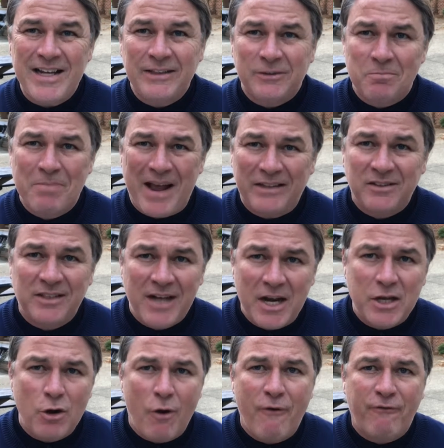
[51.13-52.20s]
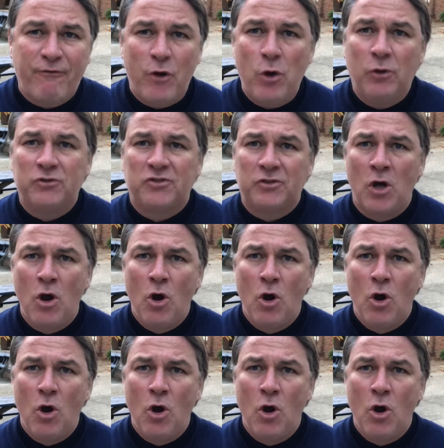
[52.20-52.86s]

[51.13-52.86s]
is better than your first